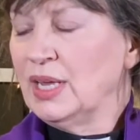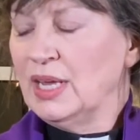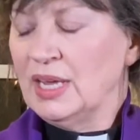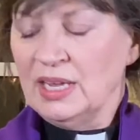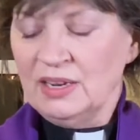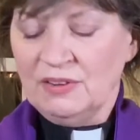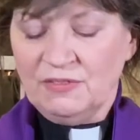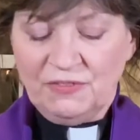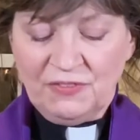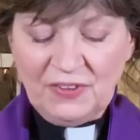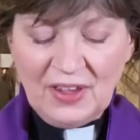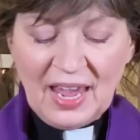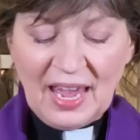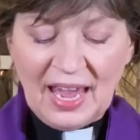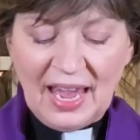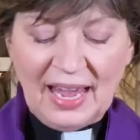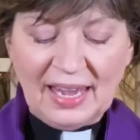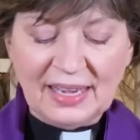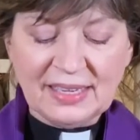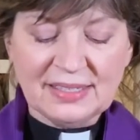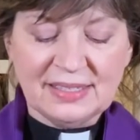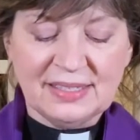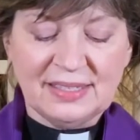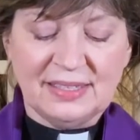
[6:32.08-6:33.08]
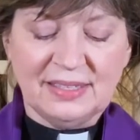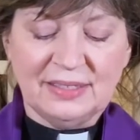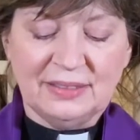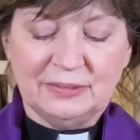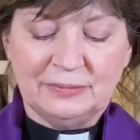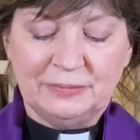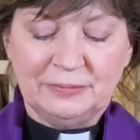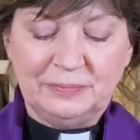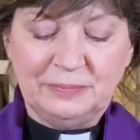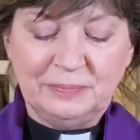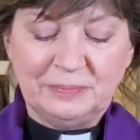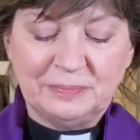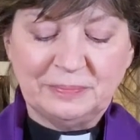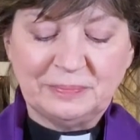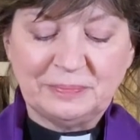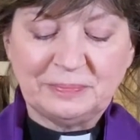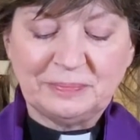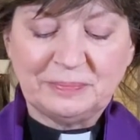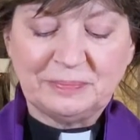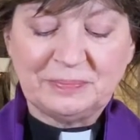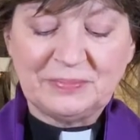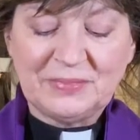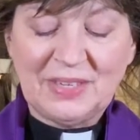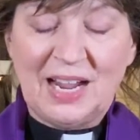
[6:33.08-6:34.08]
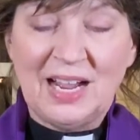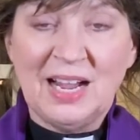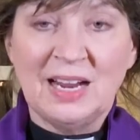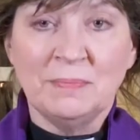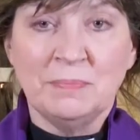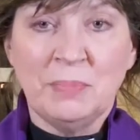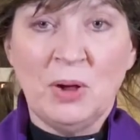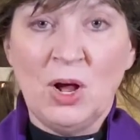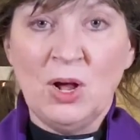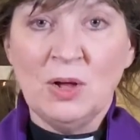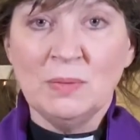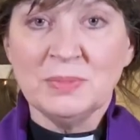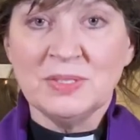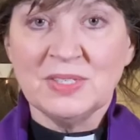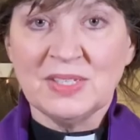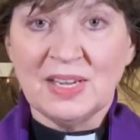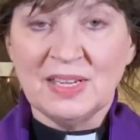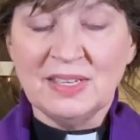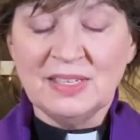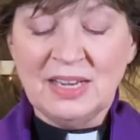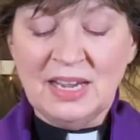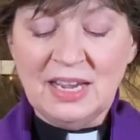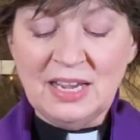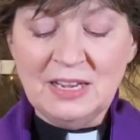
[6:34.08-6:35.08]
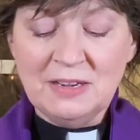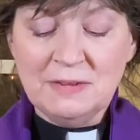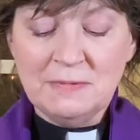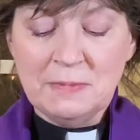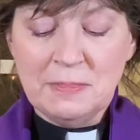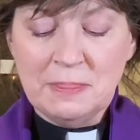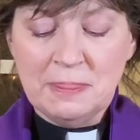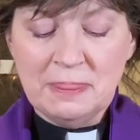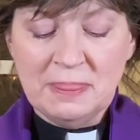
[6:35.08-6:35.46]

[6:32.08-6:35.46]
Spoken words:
In fact, on Palm Sunday,